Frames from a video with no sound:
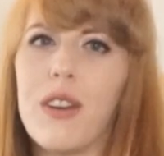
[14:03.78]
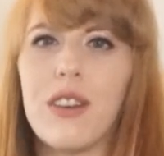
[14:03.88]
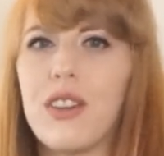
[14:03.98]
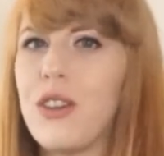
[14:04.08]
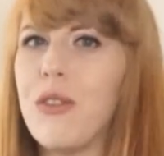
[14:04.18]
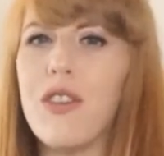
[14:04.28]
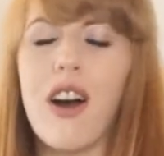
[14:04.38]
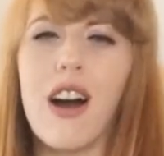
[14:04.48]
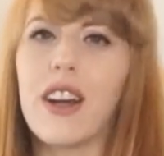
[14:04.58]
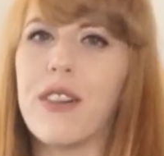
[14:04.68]
I could
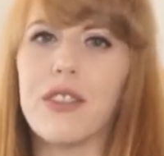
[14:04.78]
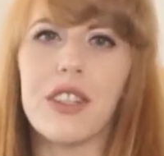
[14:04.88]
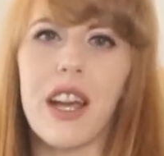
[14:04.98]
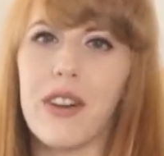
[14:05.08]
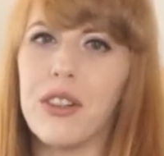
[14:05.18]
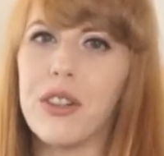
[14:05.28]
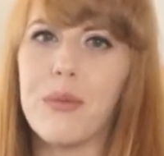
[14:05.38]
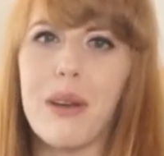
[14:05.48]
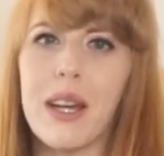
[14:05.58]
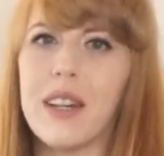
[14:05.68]
to not get
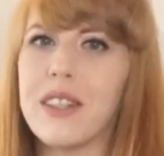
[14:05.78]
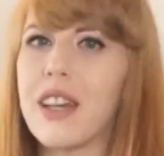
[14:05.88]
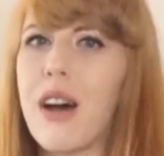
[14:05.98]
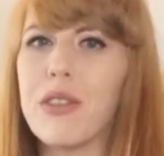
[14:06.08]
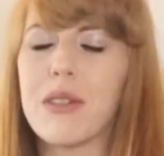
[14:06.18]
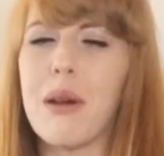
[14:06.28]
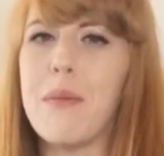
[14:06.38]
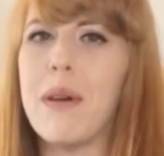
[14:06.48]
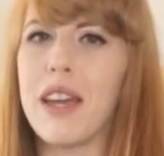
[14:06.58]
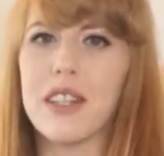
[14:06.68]
recycled because
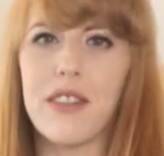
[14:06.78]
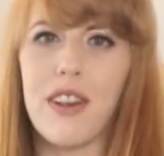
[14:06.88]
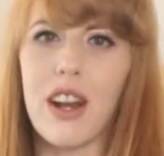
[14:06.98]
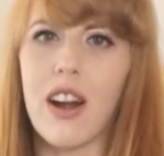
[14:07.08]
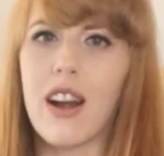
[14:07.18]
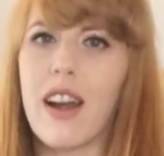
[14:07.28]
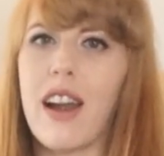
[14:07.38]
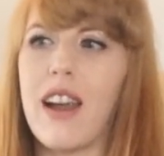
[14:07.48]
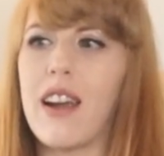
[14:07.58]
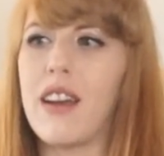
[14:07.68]
that was my biggest
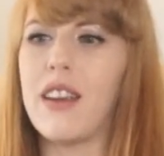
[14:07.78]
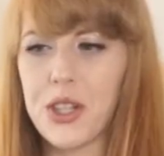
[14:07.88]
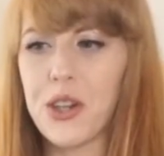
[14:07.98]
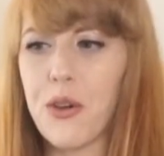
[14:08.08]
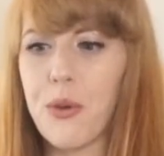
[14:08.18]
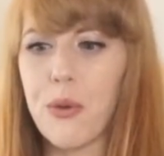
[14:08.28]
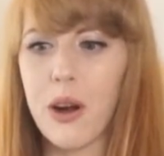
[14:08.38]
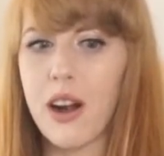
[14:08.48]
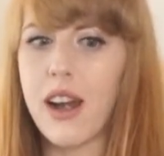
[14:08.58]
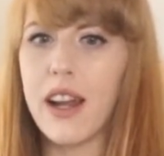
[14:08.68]
fear. We were
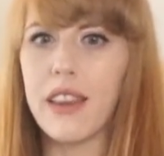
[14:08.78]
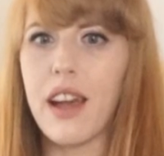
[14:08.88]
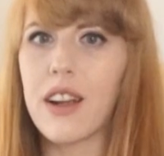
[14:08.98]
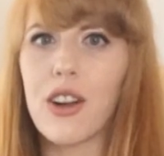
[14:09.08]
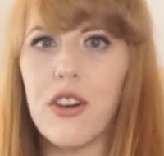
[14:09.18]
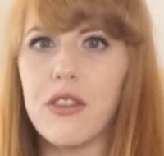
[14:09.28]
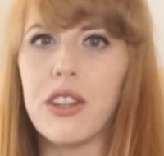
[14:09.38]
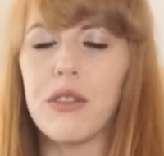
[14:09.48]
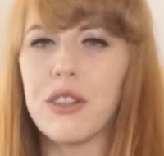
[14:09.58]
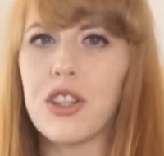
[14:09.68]
so worried
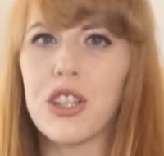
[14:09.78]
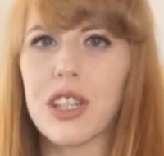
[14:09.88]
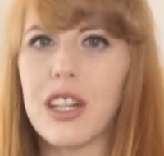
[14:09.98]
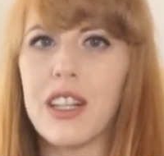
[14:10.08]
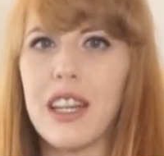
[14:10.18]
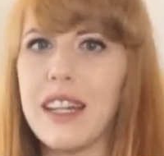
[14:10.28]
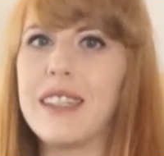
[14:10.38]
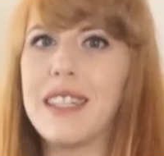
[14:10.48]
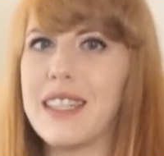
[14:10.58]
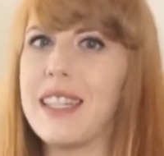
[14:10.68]
that COVID was just
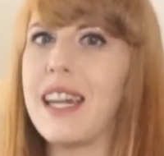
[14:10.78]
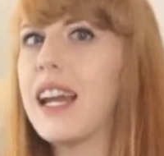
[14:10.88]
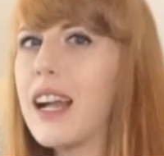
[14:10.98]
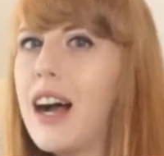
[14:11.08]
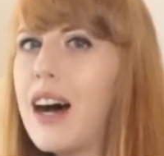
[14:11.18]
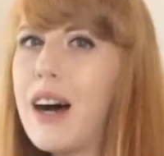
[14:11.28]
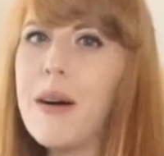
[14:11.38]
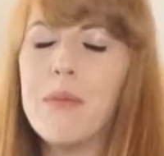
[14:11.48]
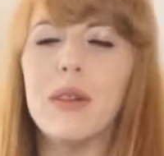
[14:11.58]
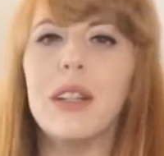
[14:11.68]
gonna like
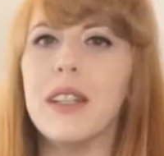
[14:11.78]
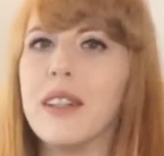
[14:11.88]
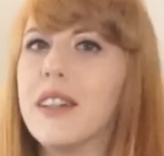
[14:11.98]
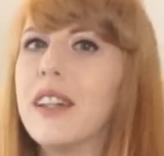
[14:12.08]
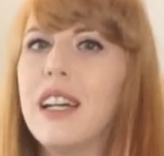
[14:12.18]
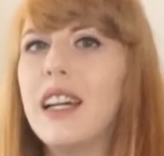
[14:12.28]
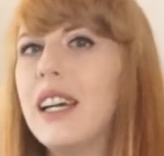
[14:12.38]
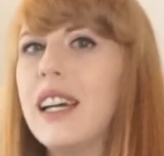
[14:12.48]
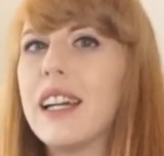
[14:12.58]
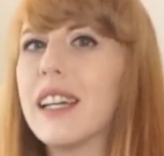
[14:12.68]
sneak up and